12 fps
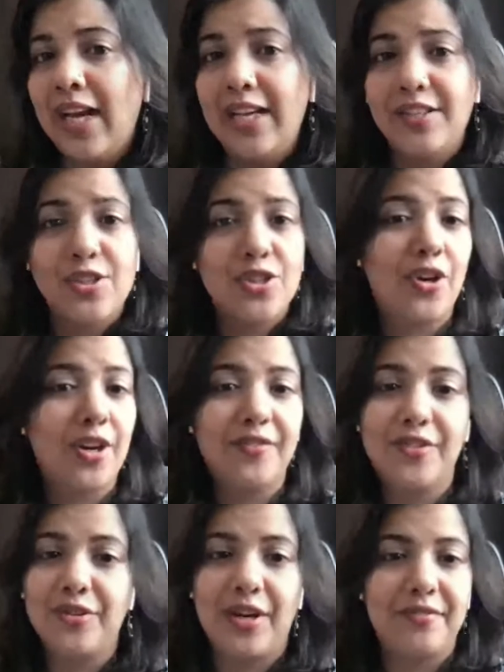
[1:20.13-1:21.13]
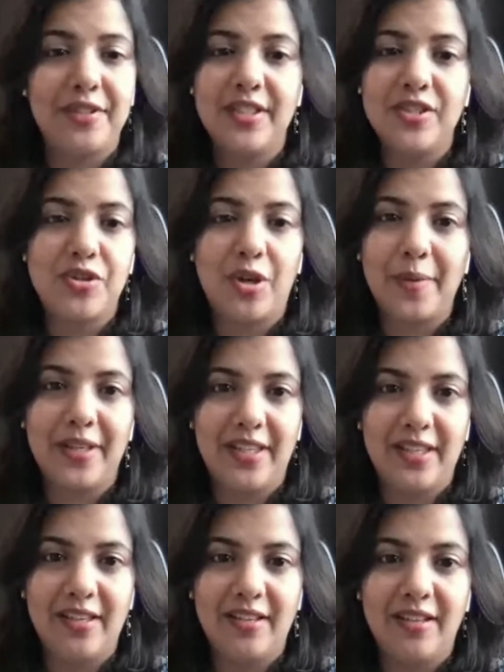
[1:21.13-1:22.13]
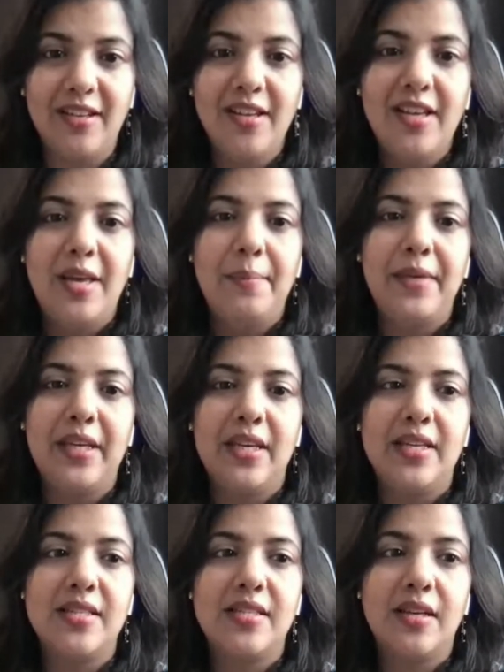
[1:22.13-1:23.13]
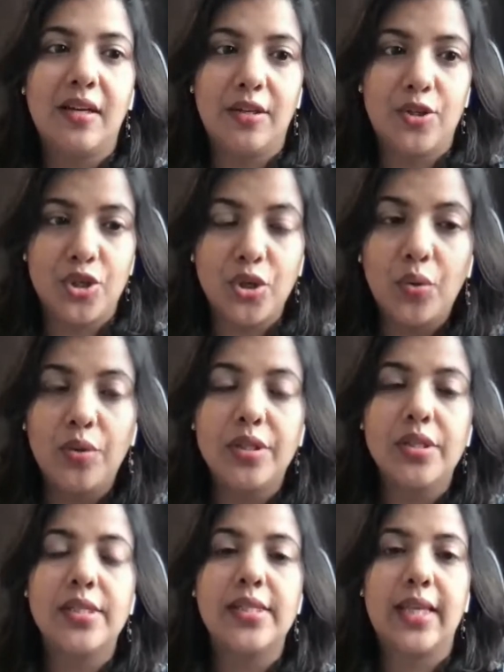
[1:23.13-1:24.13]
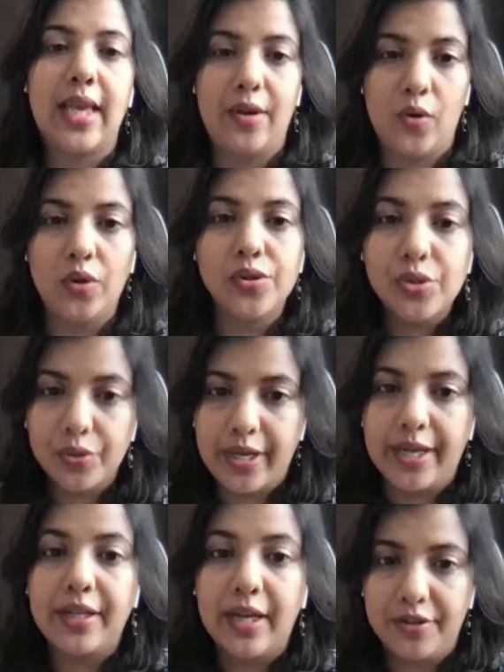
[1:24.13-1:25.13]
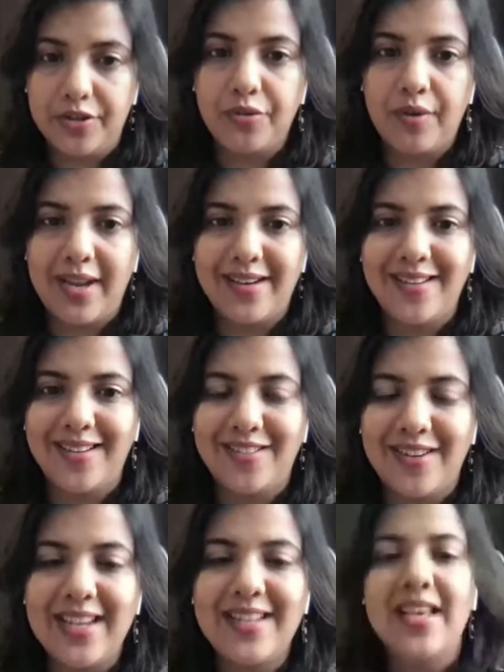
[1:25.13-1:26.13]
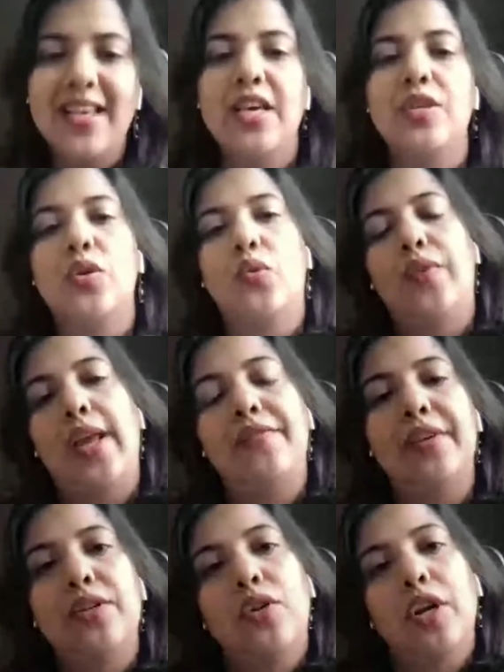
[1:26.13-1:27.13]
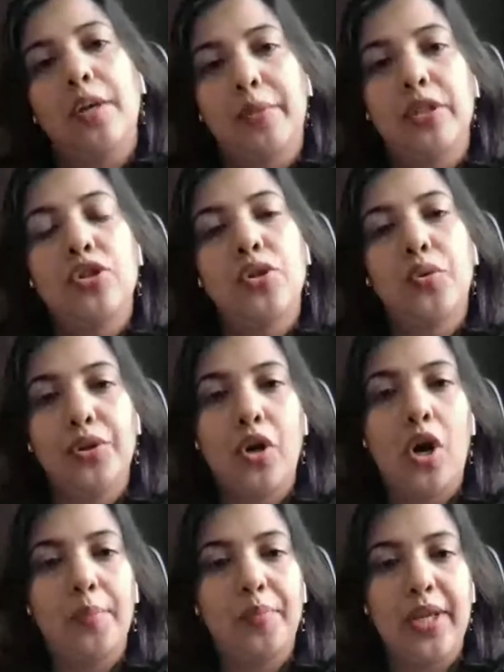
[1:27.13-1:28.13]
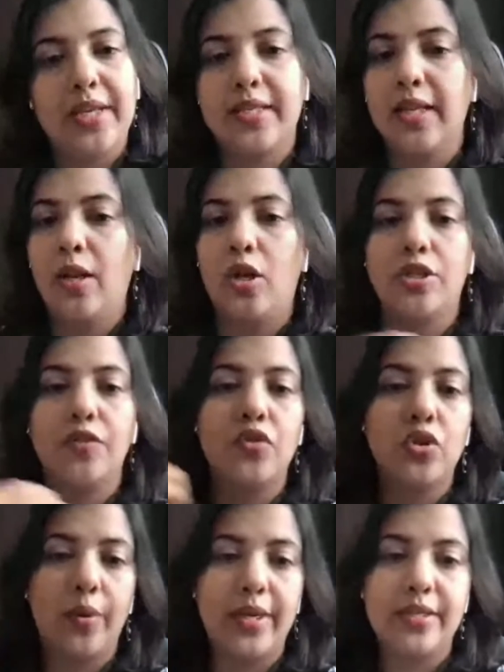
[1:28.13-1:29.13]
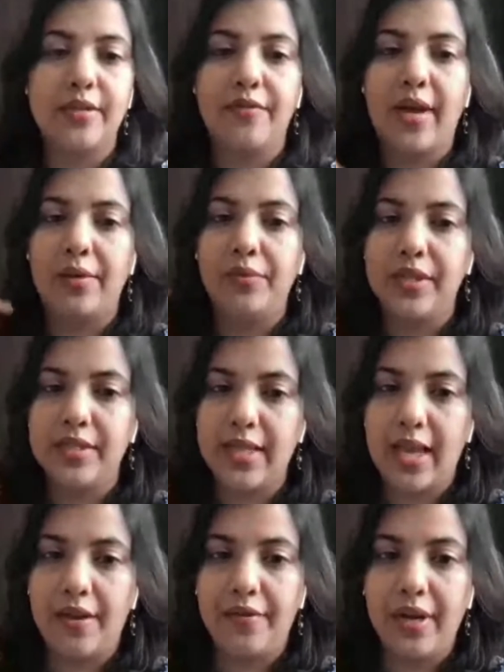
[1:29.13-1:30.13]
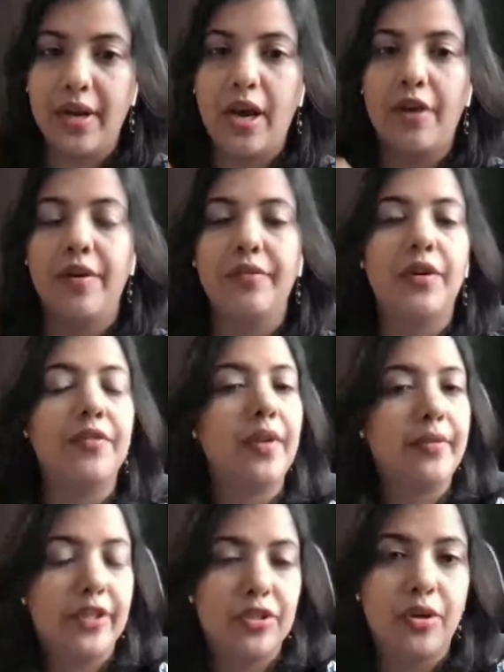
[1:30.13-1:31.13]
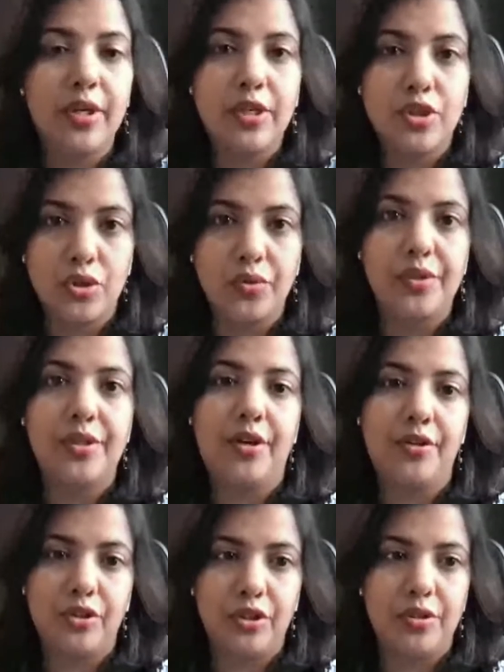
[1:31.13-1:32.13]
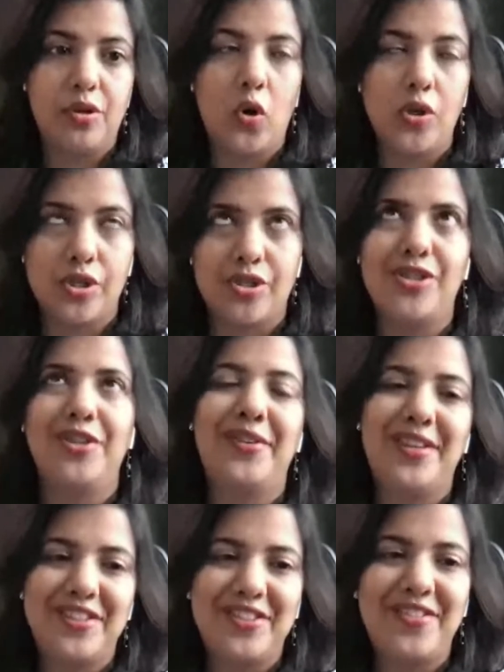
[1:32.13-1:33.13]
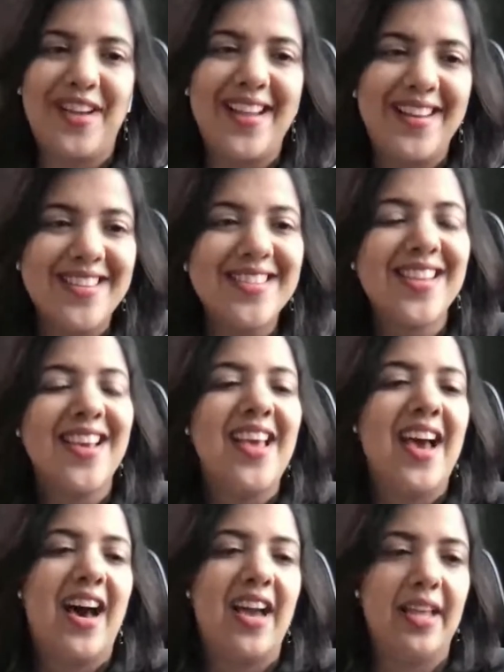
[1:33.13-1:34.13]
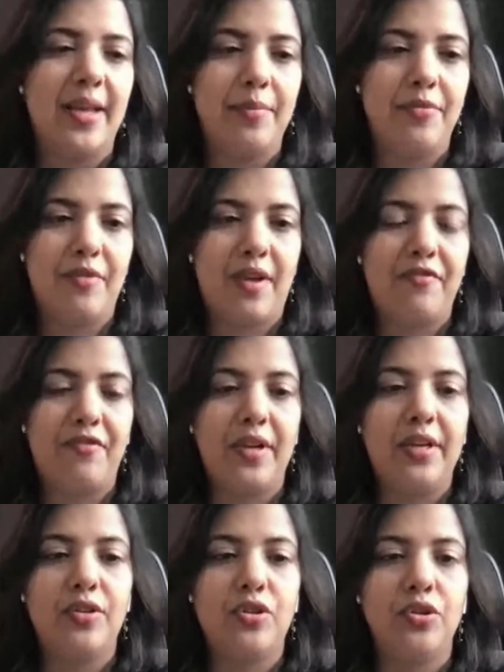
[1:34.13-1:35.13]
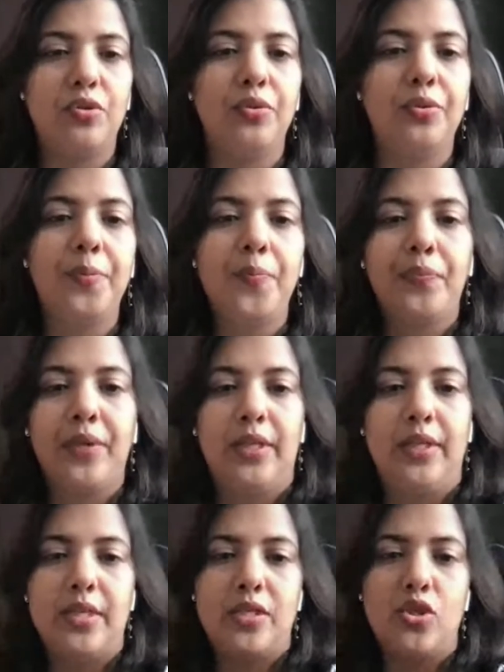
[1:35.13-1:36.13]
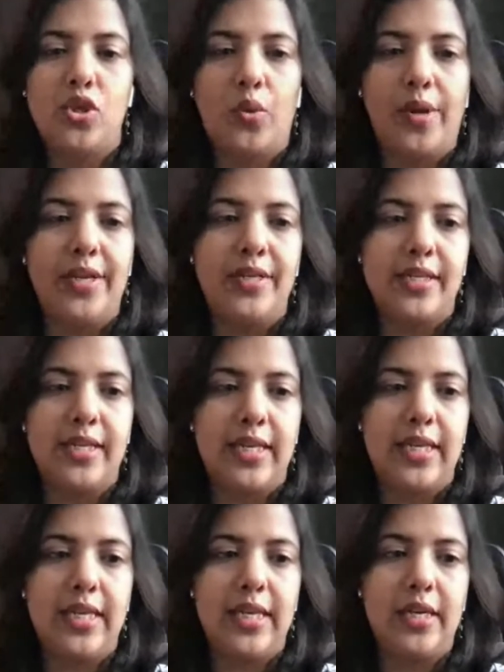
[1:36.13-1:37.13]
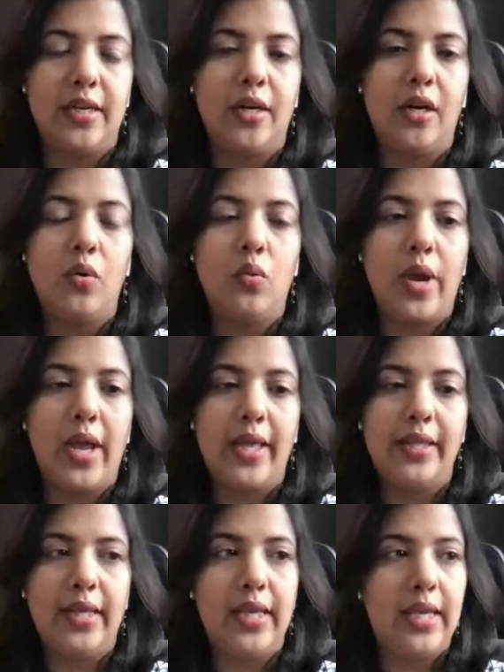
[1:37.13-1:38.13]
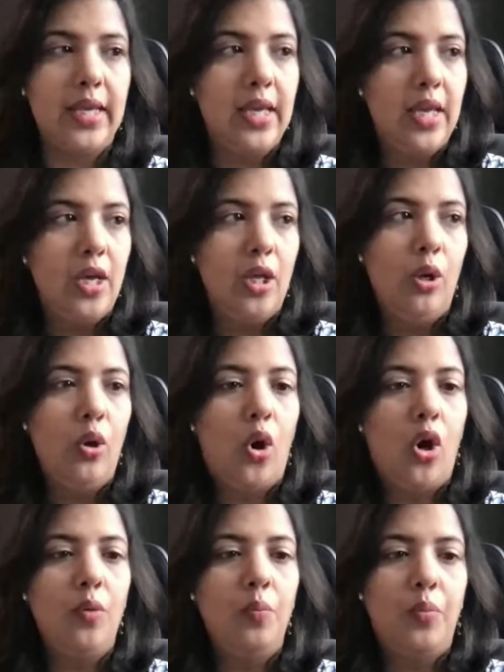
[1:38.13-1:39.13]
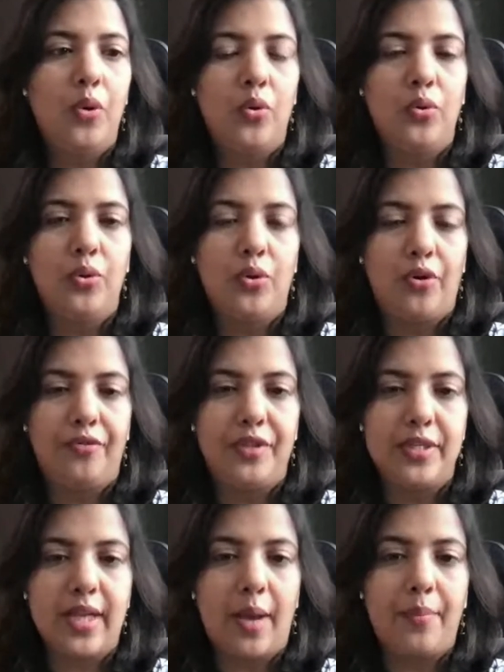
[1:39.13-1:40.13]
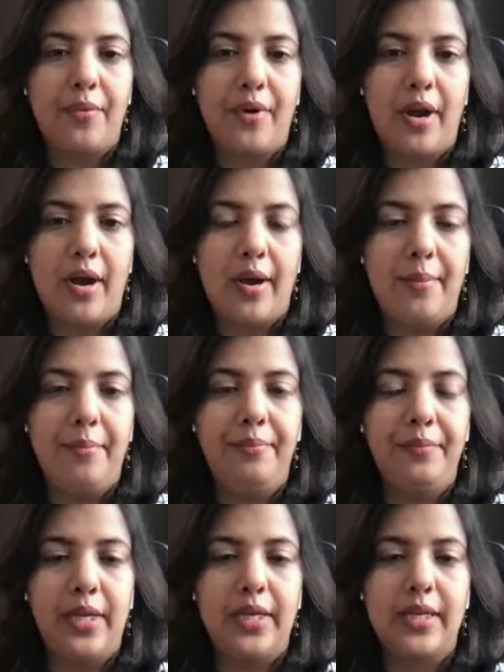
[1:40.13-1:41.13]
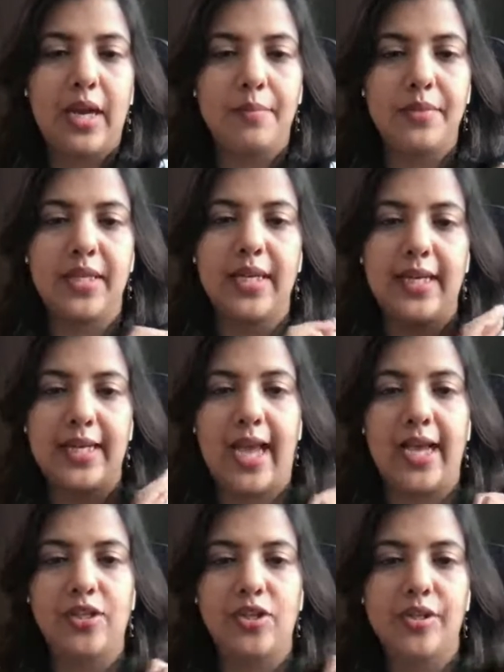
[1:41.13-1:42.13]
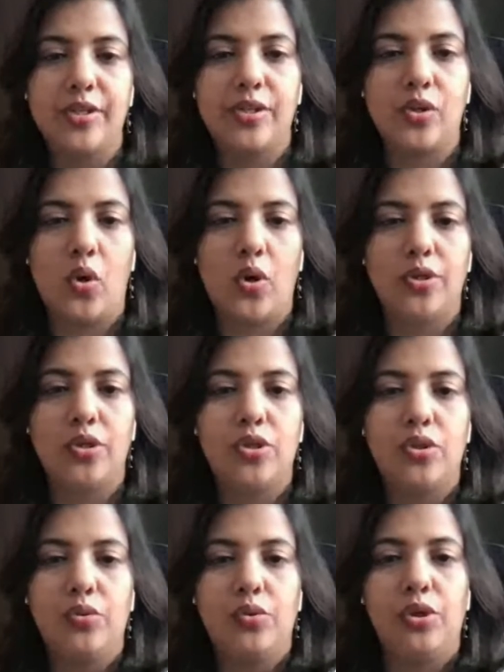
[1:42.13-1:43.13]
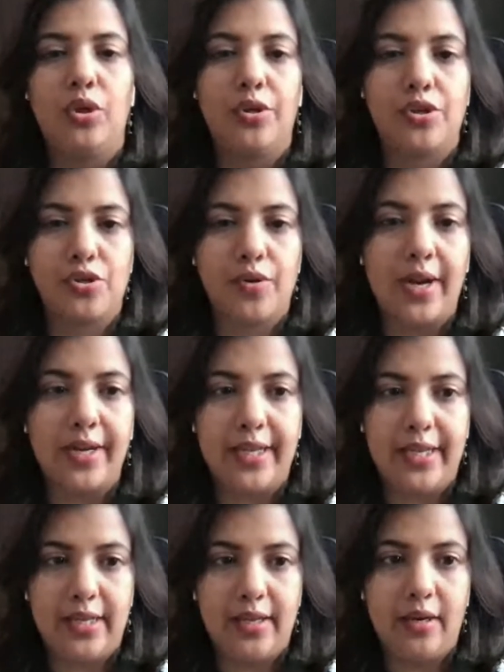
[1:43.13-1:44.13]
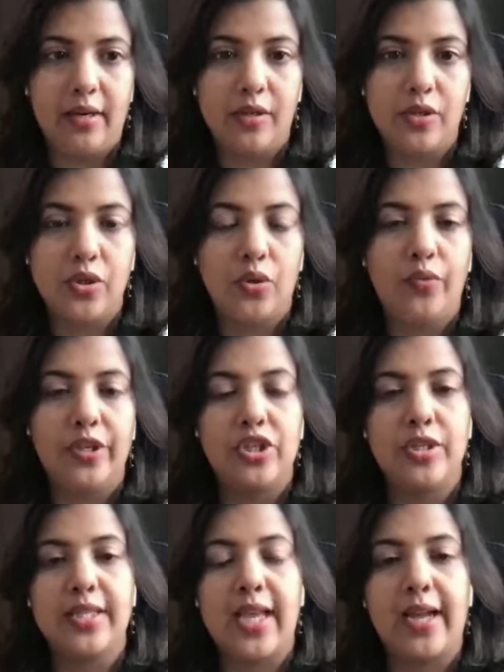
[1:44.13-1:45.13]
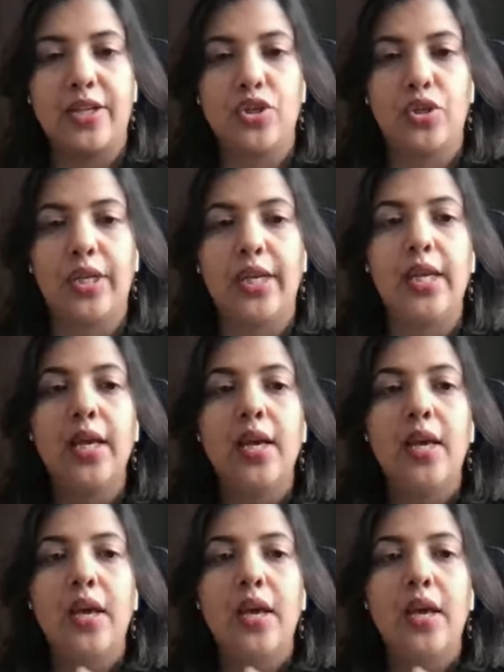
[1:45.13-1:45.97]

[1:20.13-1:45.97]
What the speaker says: I just thought to cover this topic here because shoulders can also get arthritic, right? So when we're talking about the shoulder complex, there are lots of joints around this area. However, when we're talking shoulder osteoarthritis, I am referring to this joint here where the long bone of this upper arm, it comes and attaches onto your trunk here, so which is actually